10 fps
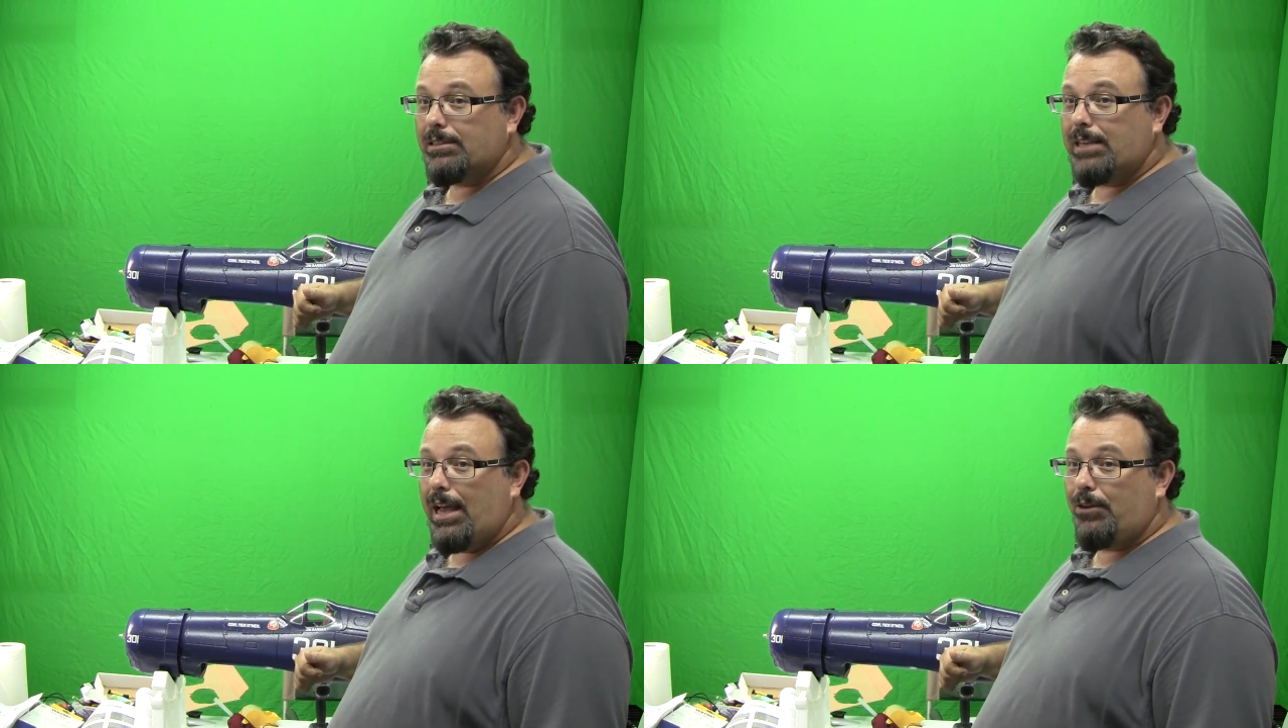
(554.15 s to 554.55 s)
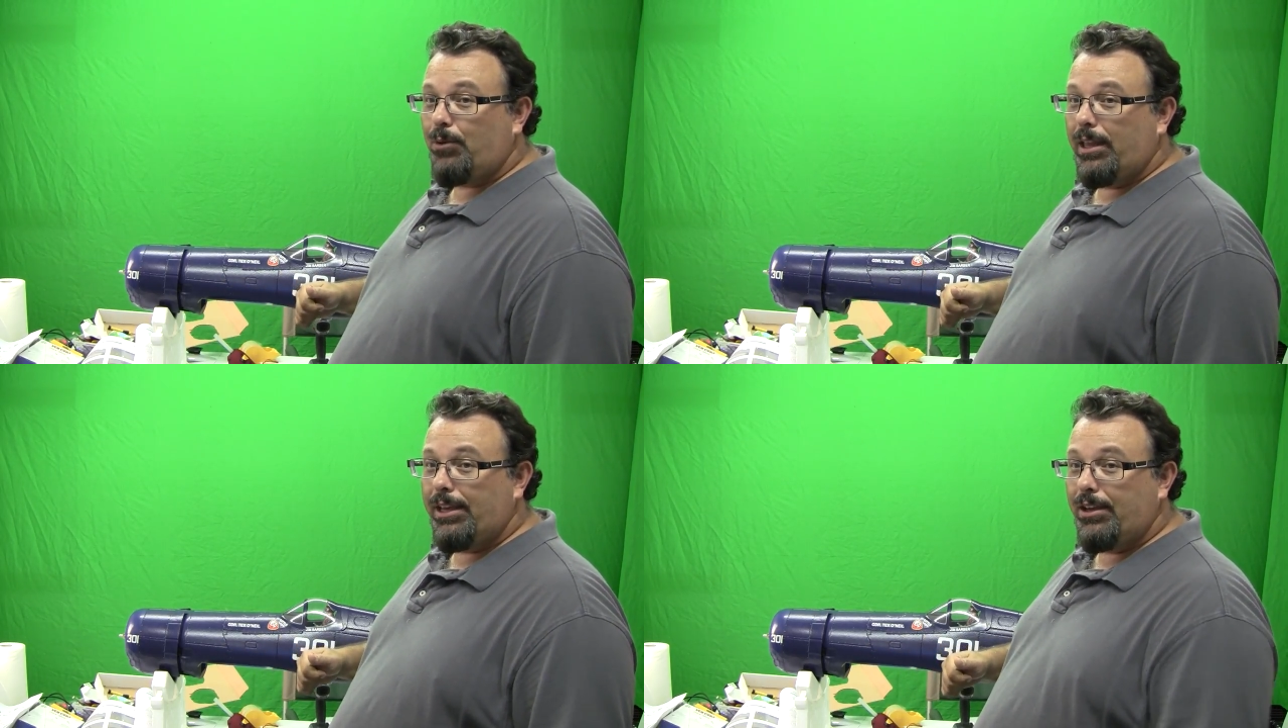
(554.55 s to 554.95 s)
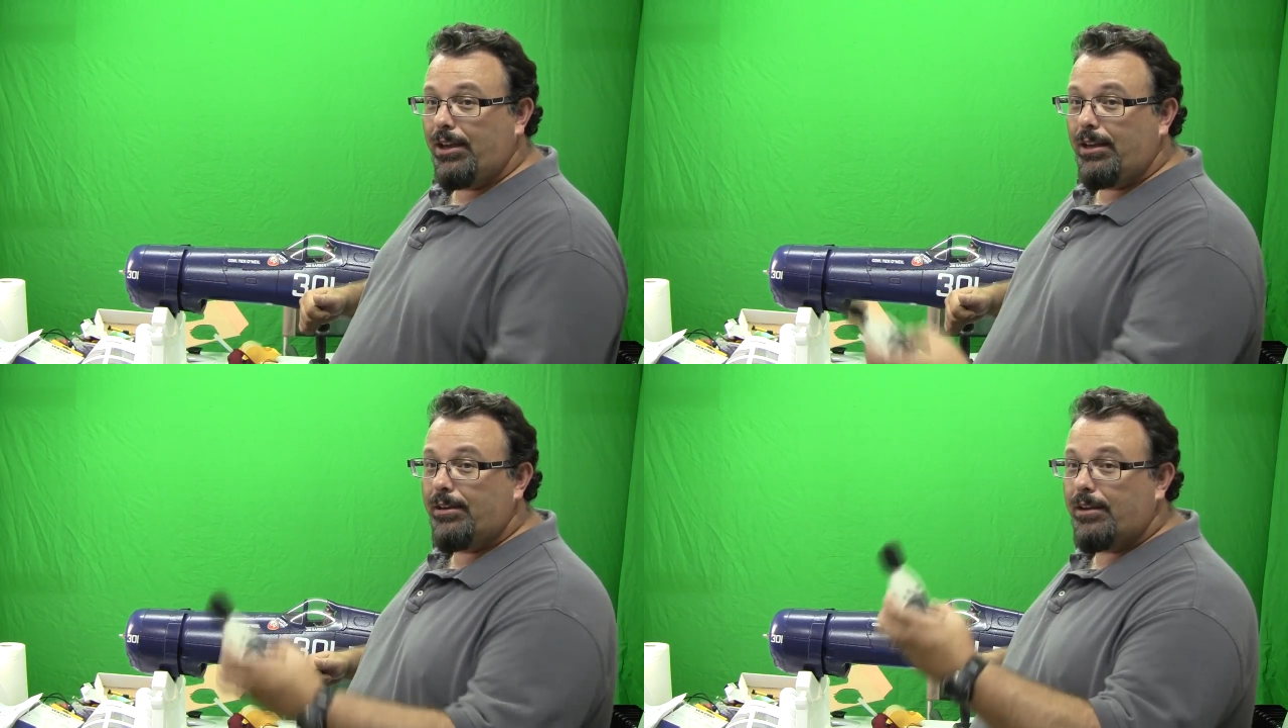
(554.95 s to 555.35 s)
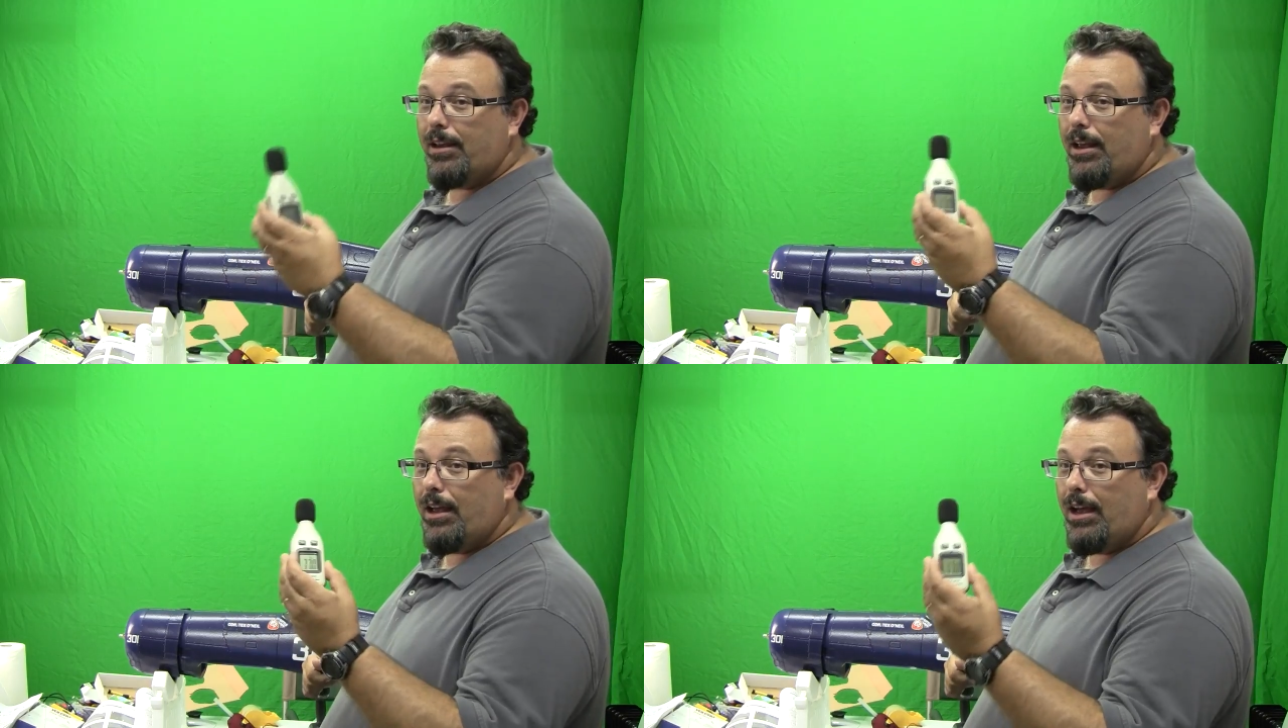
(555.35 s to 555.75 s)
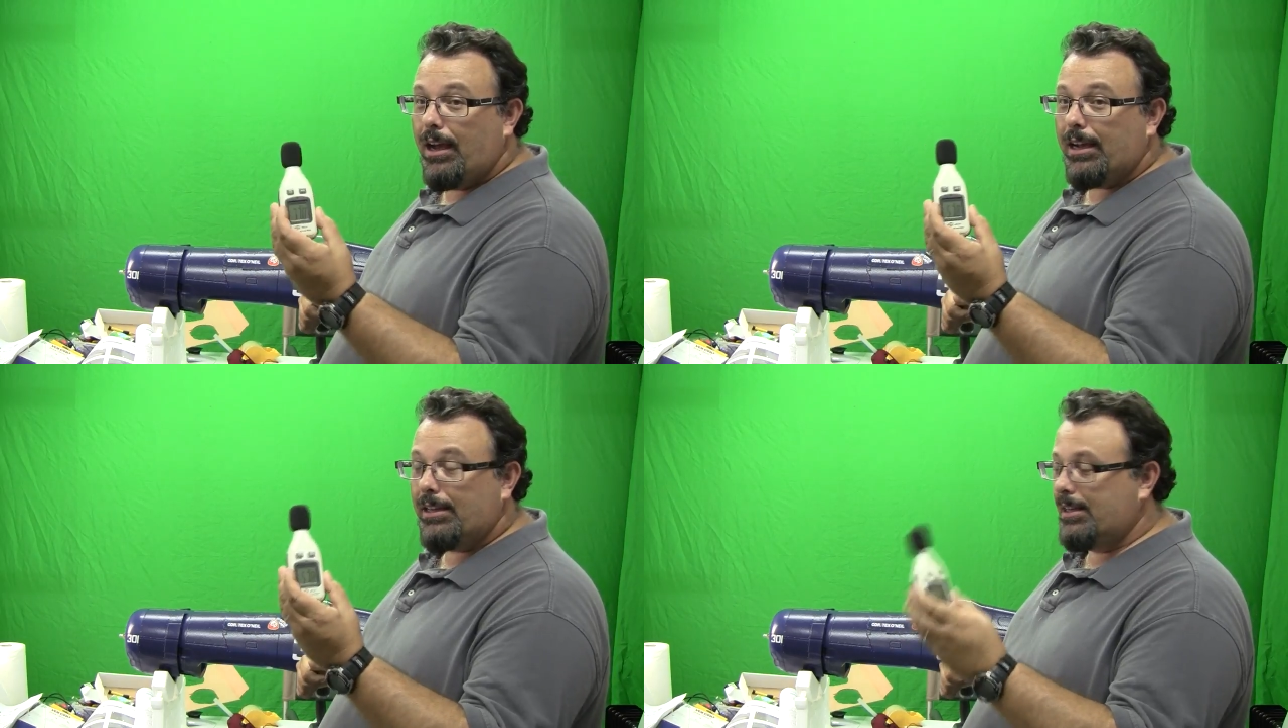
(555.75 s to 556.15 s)
sounding really good.
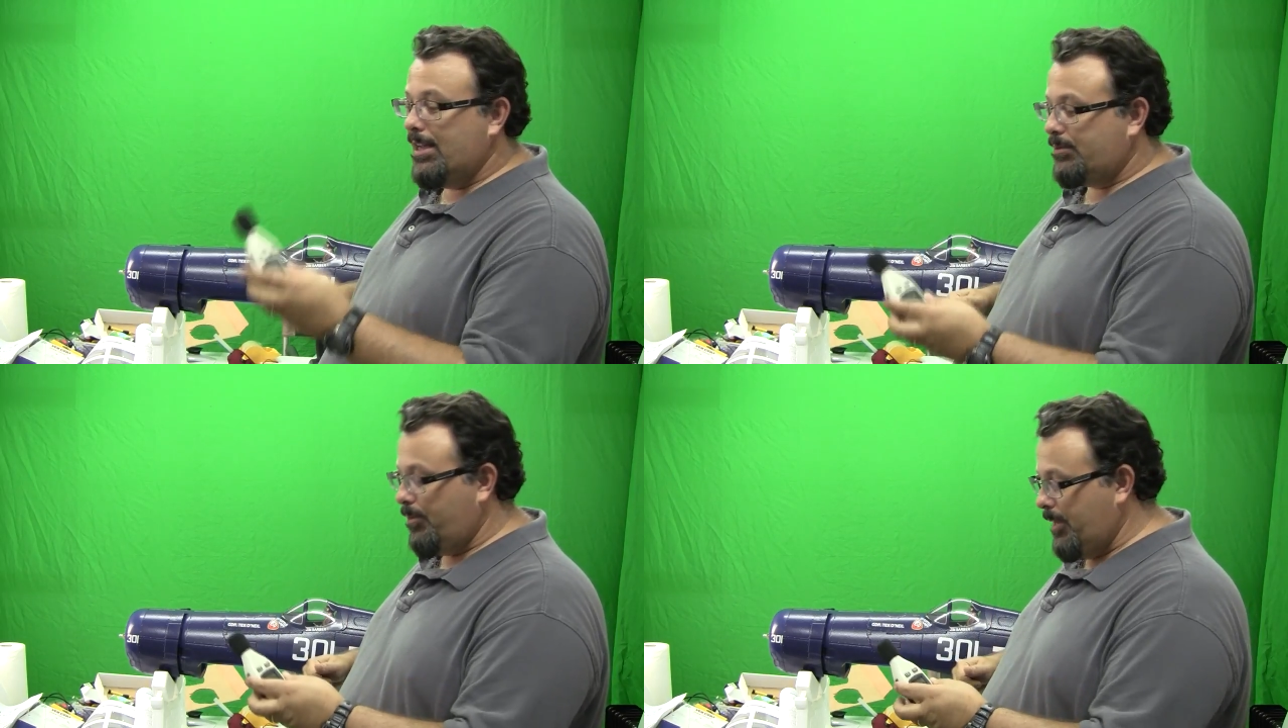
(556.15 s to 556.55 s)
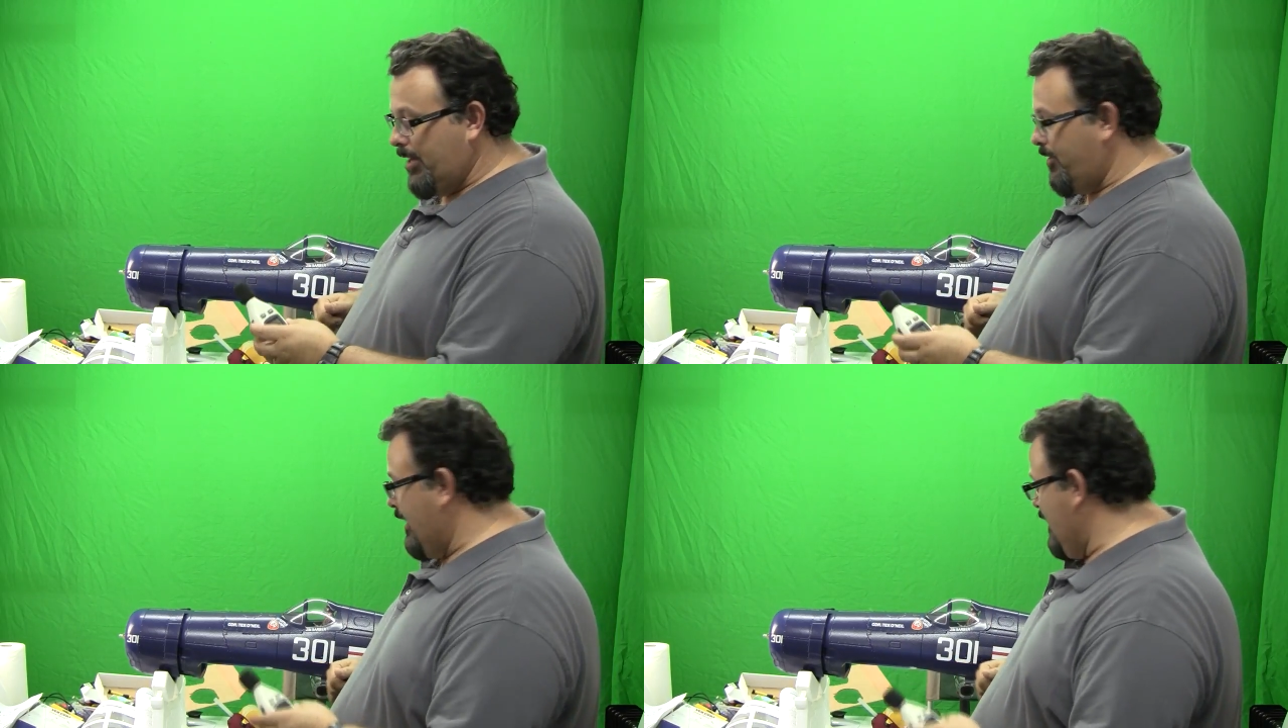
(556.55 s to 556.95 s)
I got the decibel meter